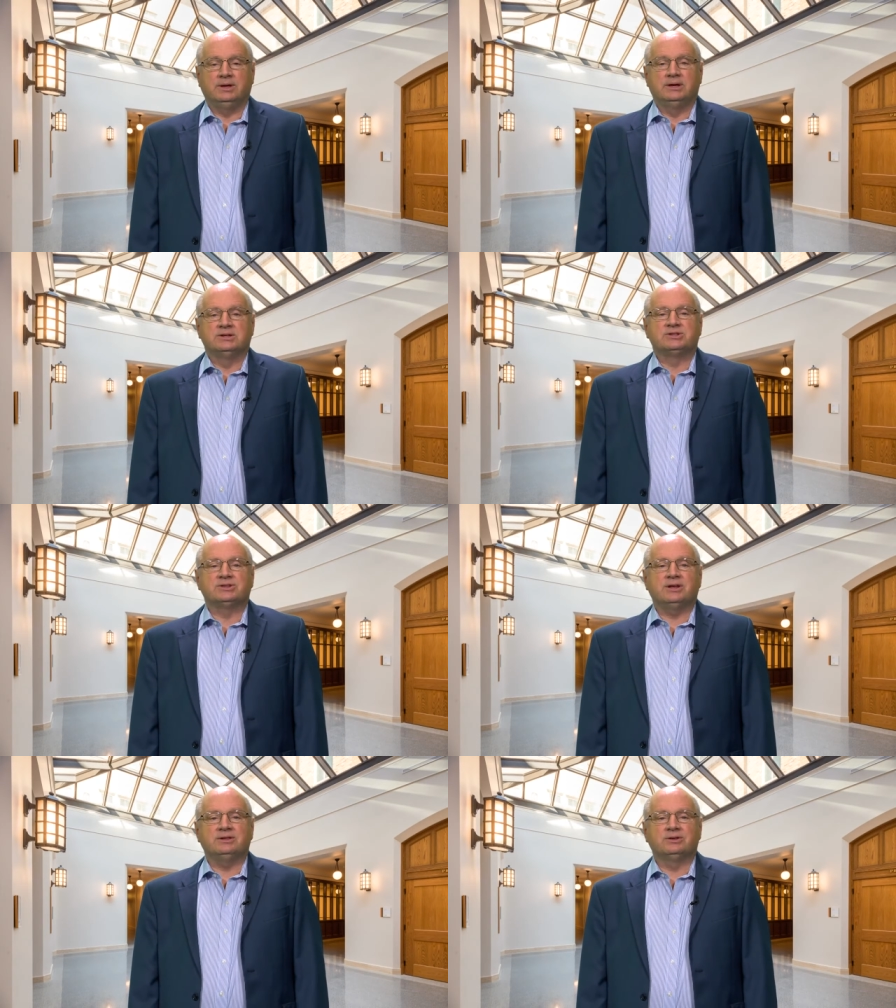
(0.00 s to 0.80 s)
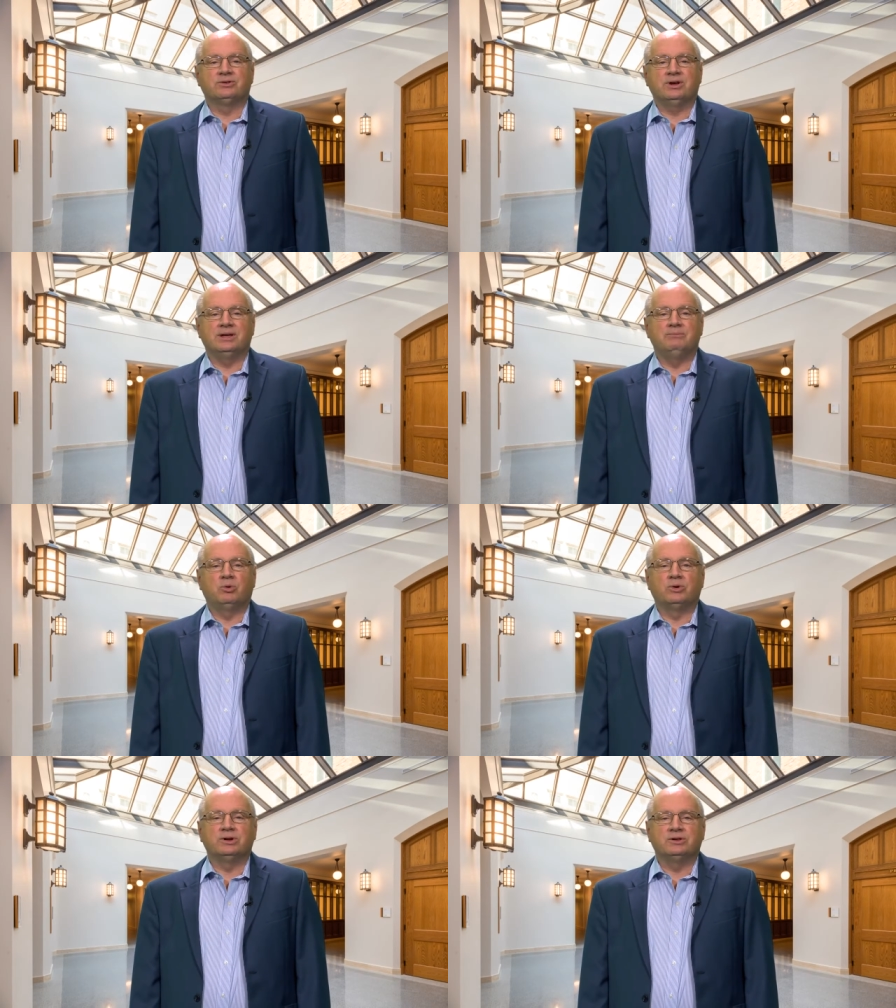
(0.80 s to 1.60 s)
Subtler and
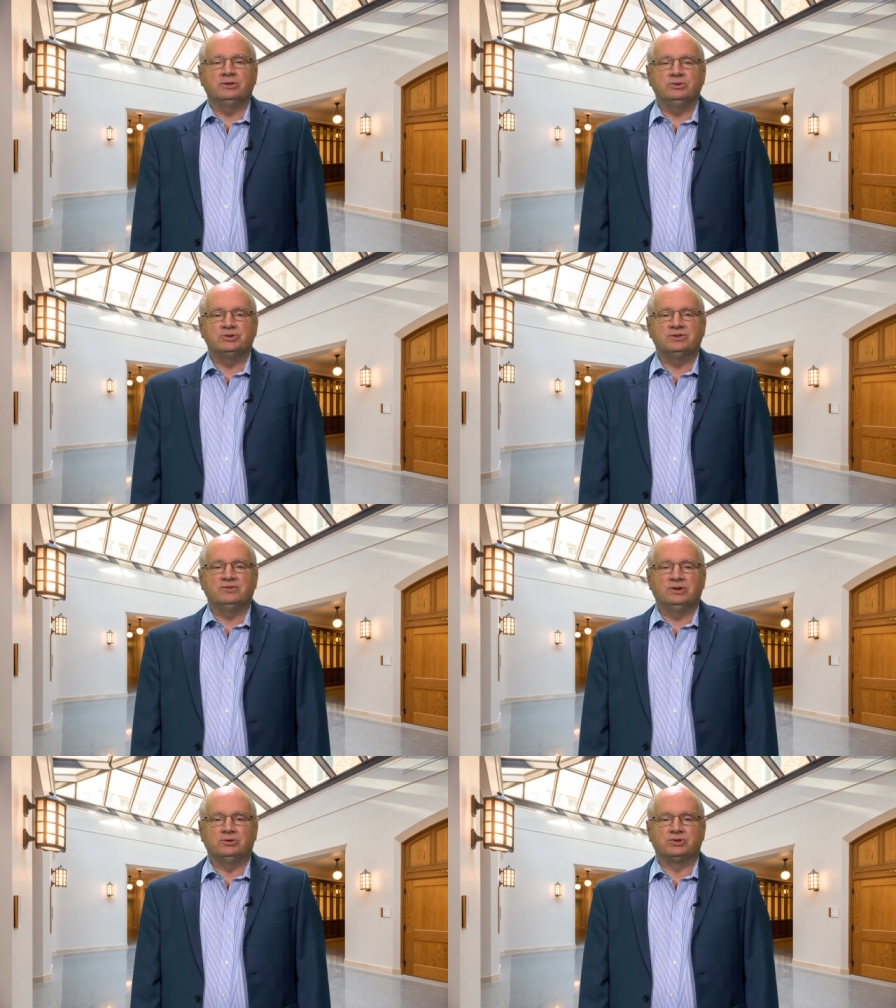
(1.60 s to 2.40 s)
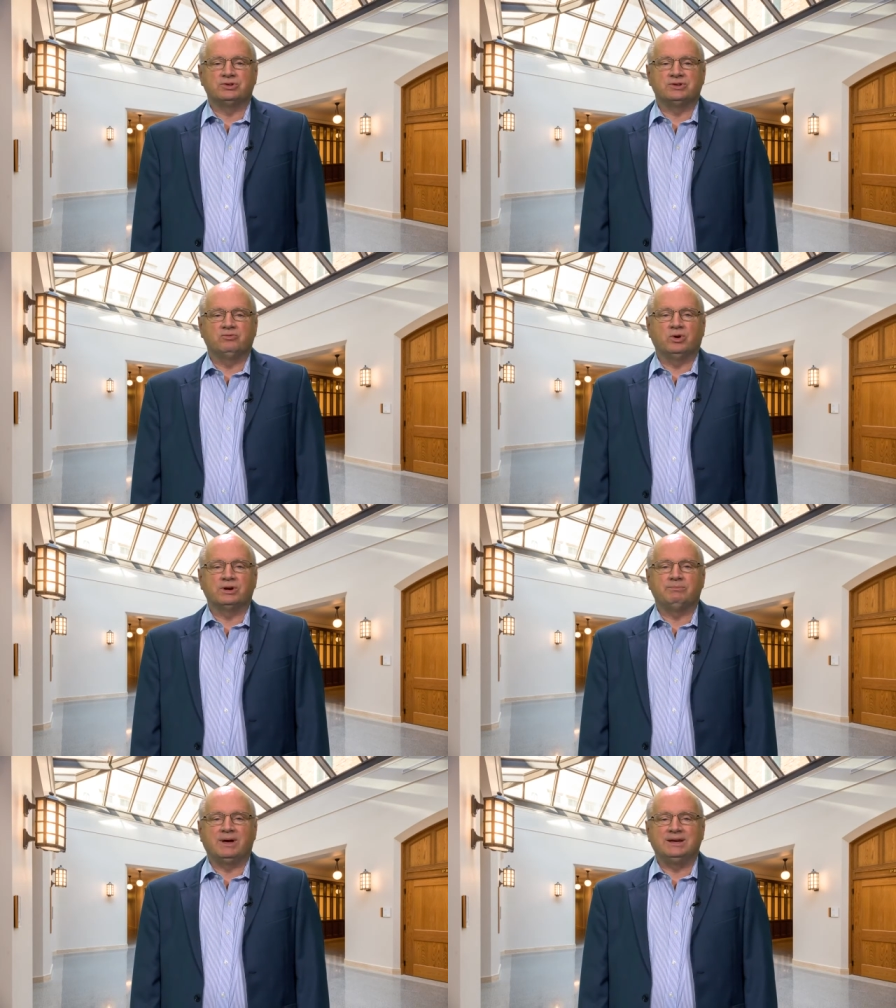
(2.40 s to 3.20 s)
more inclusive notions of
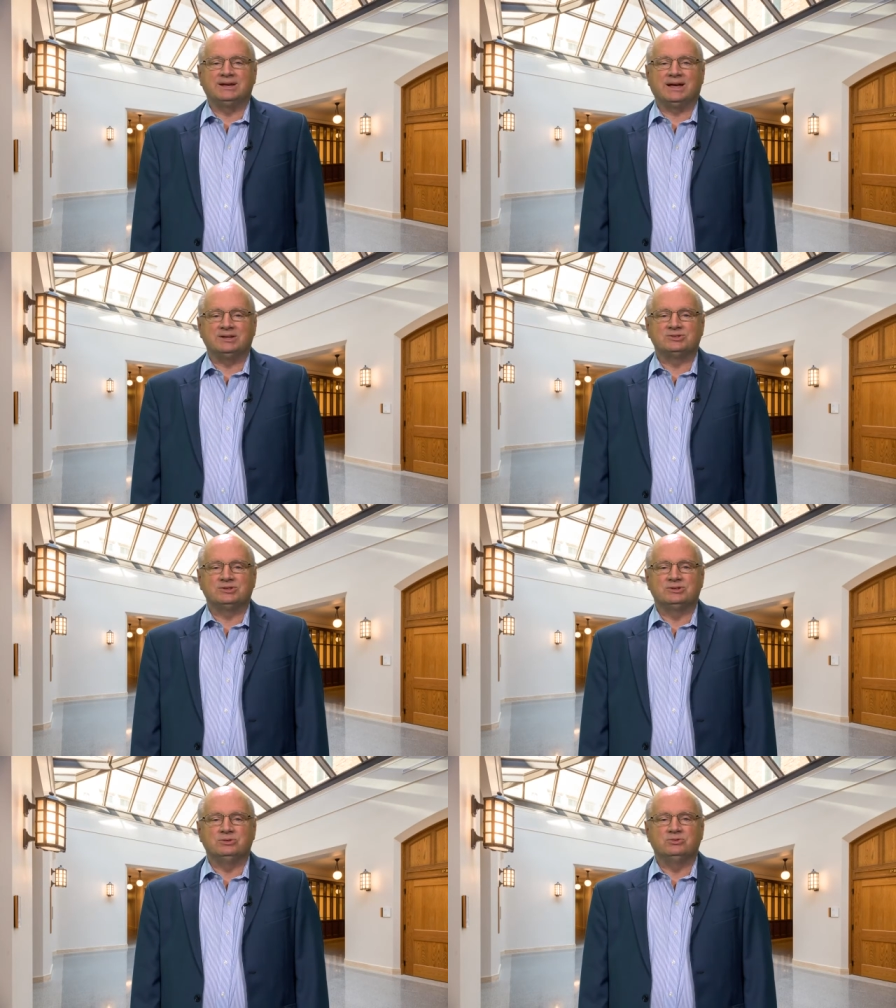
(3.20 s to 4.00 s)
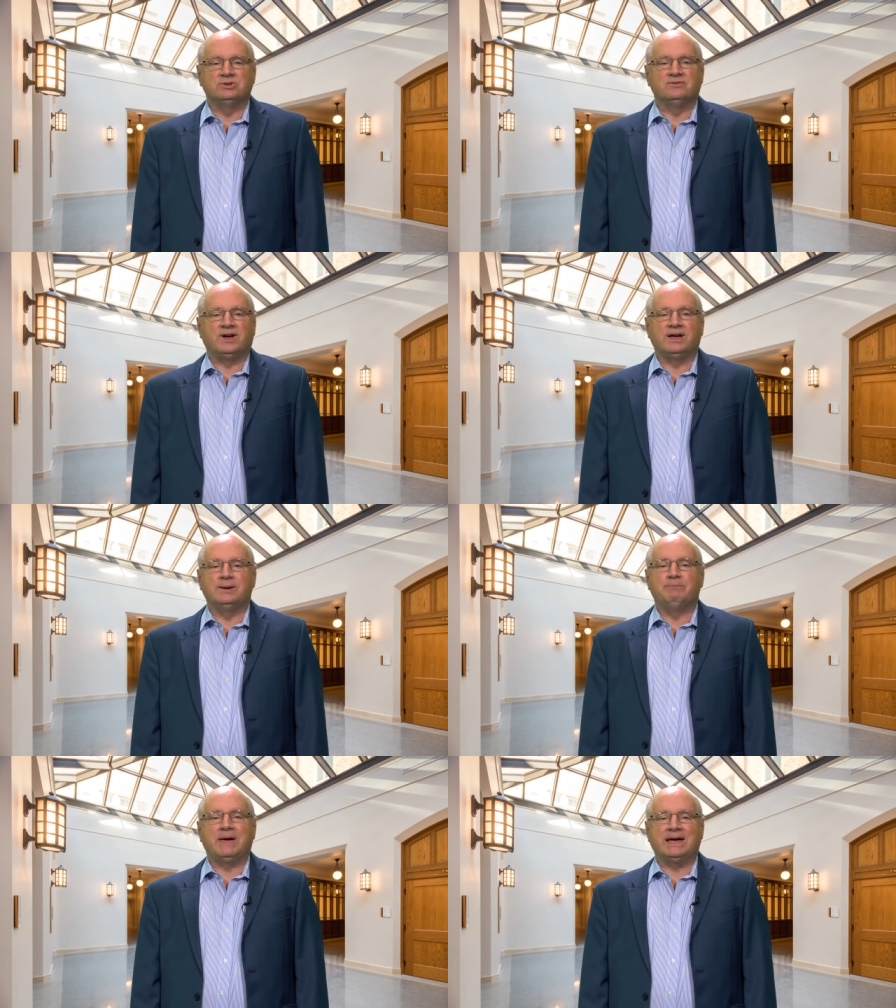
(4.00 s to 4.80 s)
what might constitute
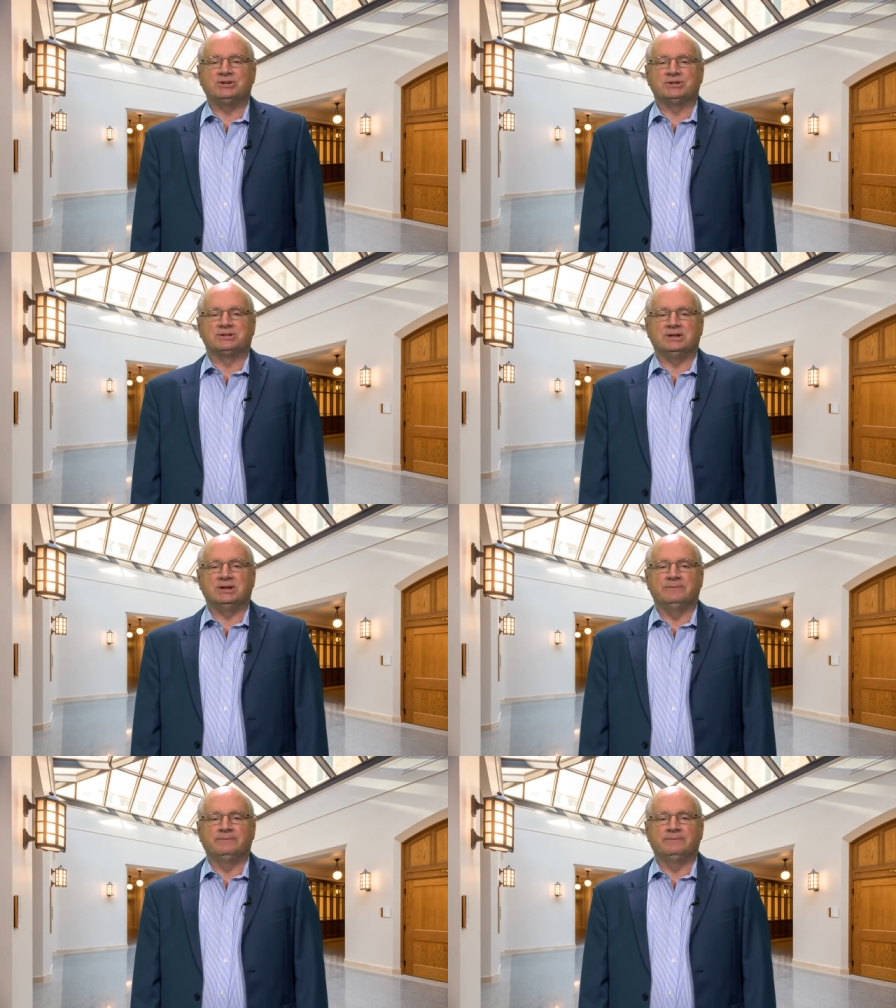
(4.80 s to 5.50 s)
divine majesty,